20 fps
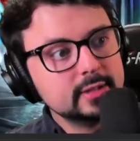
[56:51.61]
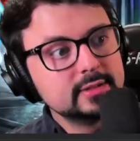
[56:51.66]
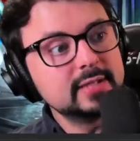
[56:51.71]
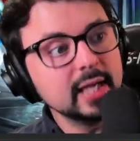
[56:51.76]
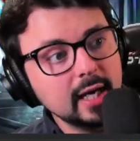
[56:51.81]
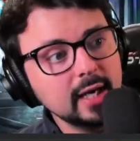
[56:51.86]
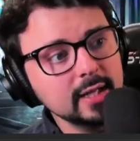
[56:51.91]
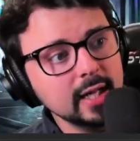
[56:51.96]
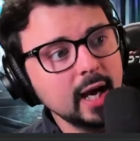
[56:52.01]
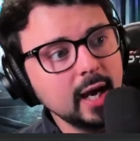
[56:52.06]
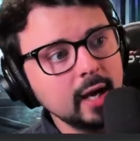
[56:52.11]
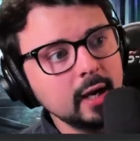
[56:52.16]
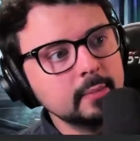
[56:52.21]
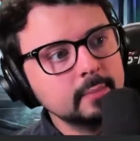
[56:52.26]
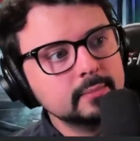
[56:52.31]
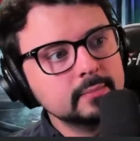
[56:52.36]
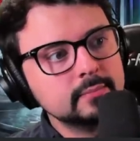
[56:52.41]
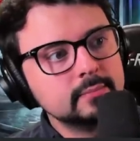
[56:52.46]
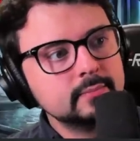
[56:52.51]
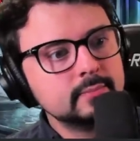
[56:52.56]
Tell
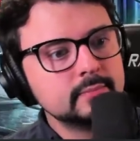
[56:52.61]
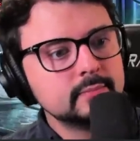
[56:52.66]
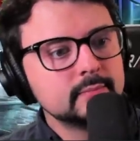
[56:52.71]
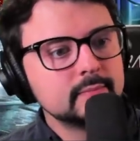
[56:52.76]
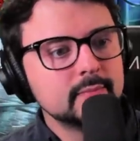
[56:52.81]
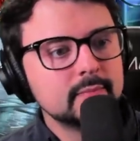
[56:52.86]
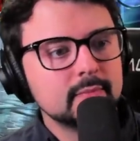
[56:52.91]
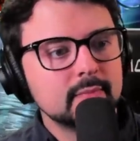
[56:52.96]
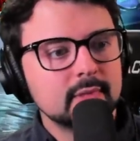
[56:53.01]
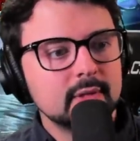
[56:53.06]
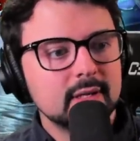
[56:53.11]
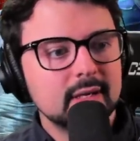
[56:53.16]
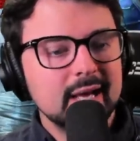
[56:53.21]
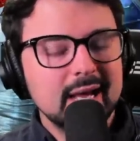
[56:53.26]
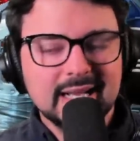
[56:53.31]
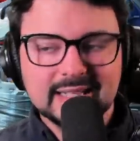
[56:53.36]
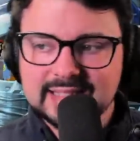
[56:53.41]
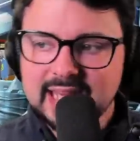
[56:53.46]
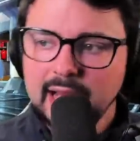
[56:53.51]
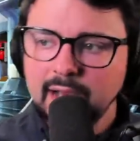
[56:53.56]
him.
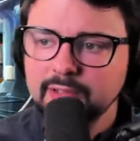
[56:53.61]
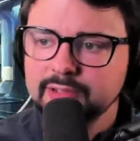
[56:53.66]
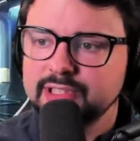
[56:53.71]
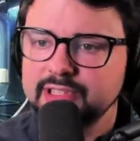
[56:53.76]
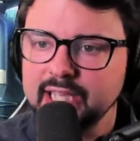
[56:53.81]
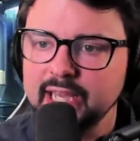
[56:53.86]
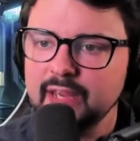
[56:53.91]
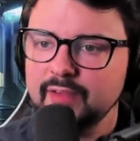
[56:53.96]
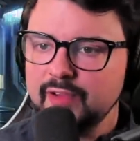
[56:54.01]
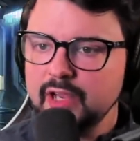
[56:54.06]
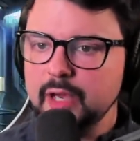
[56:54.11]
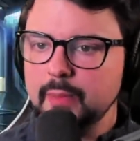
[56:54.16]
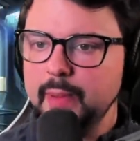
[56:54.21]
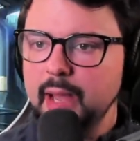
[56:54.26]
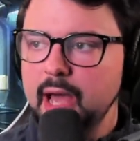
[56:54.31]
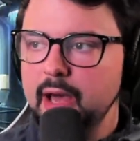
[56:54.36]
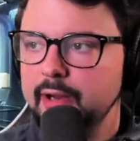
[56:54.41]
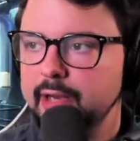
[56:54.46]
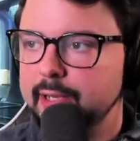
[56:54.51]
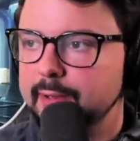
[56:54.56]
Tell Stevie
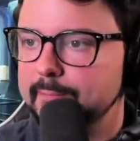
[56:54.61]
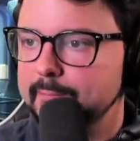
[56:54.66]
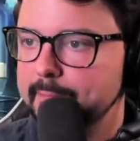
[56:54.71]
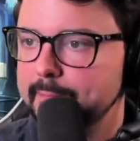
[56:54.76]
about it.